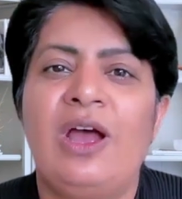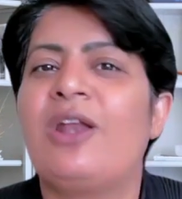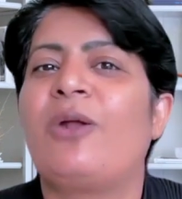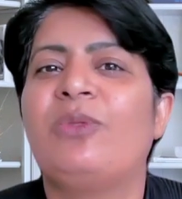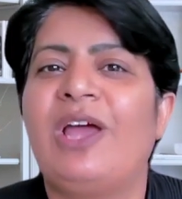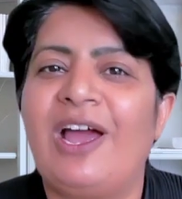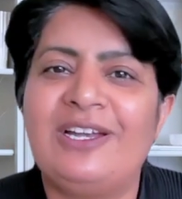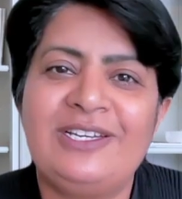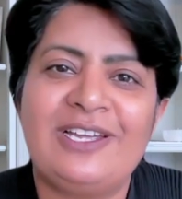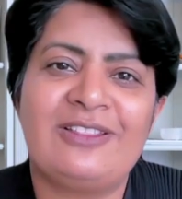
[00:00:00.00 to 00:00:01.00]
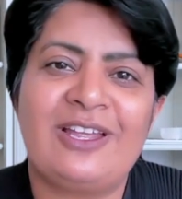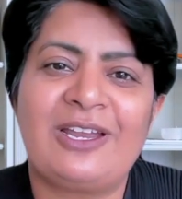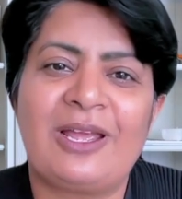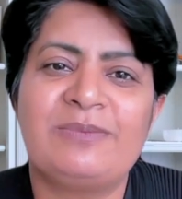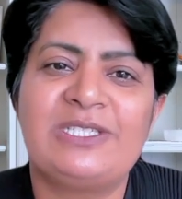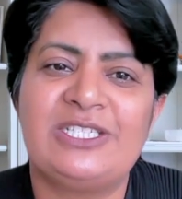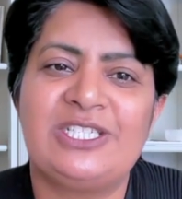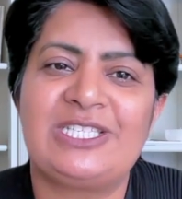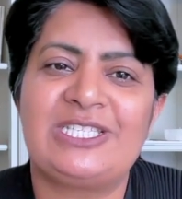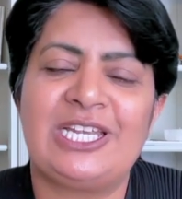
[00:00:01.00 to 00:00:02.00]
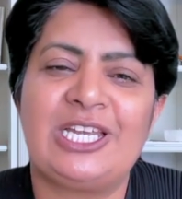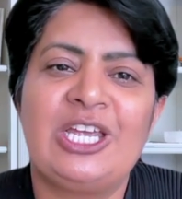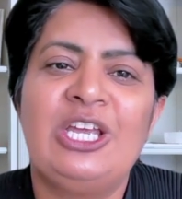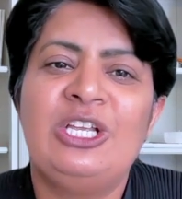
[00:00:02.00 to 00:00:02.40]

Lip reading: around the idea that I'm suggesting?